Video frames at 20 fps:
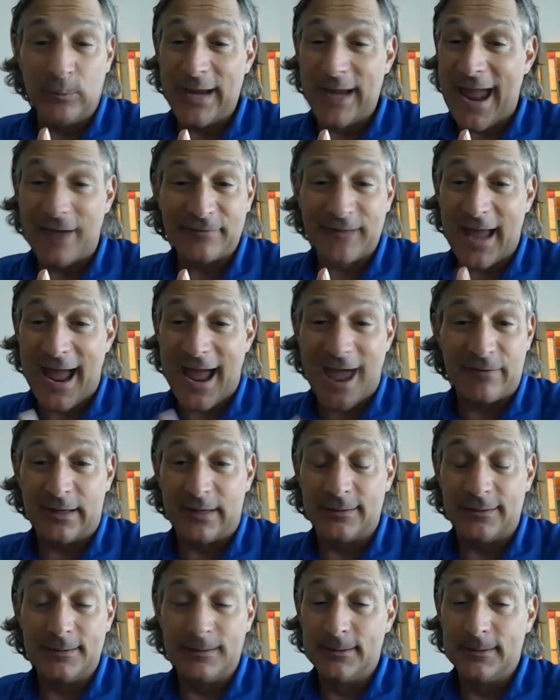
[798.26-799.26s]
I mean, we have to
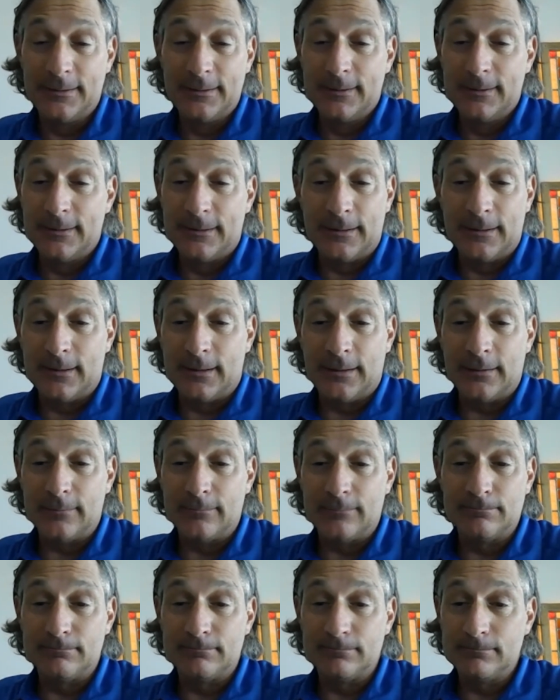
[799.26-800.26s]
have it. Yeah,
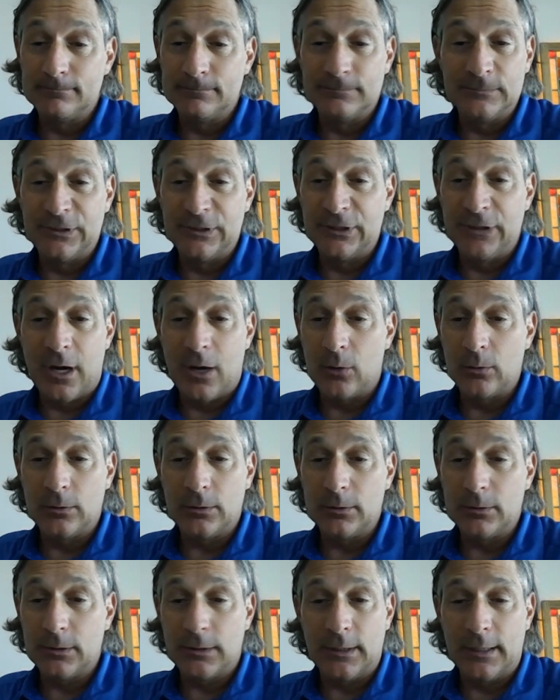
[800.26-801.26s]
um, you bet. You
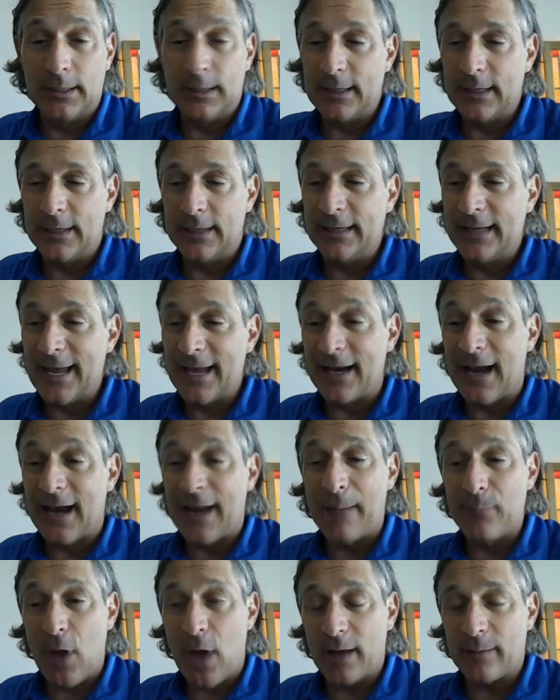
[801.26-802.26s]
know, and, and,
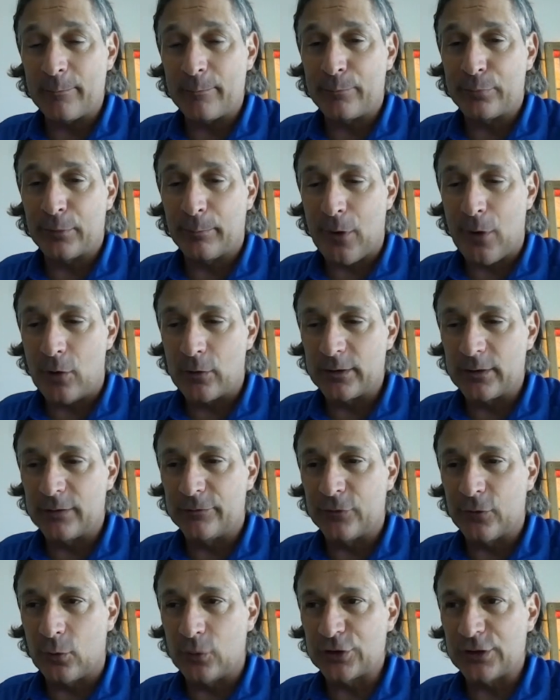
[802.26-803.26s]
again, I'm not a
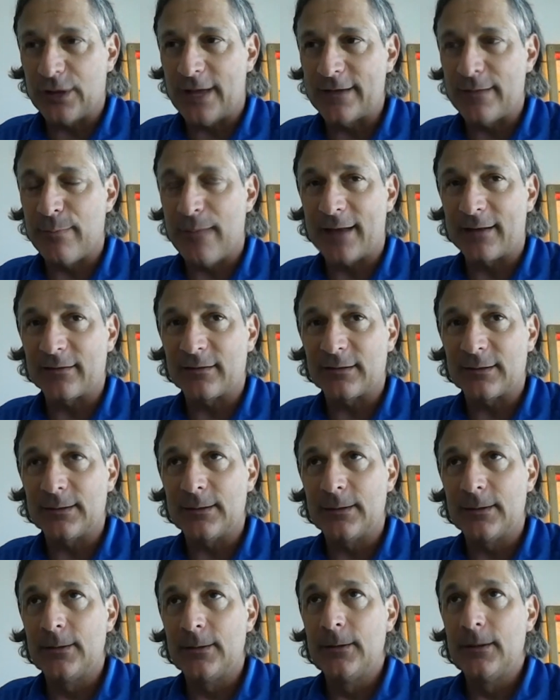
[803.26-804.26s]
proponent of socialized
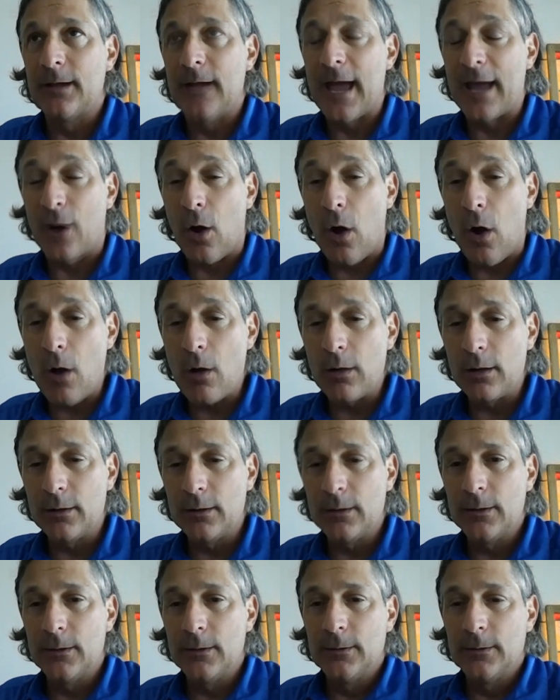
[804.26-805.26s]
medicine at
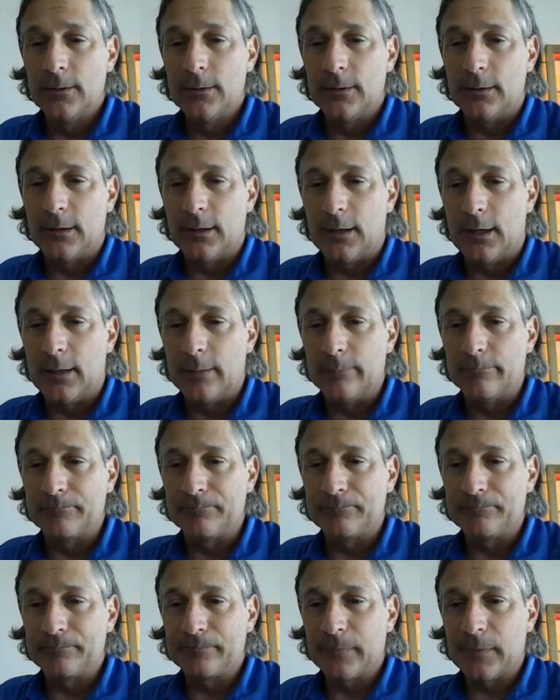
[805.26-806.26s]
all.
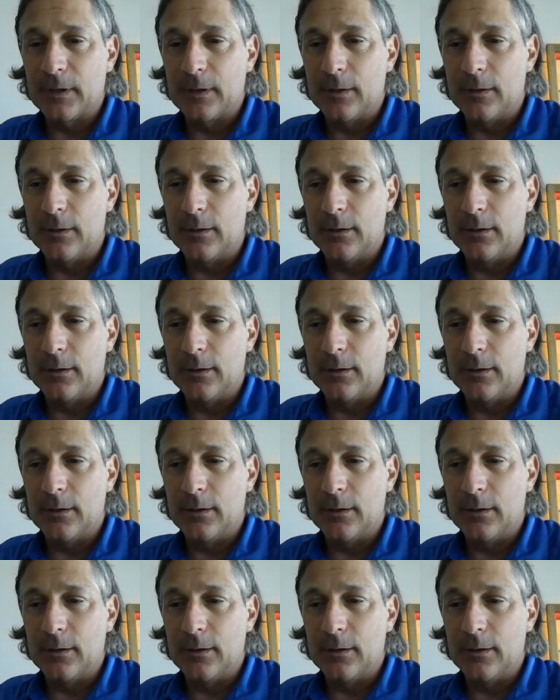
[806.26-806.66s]
Um,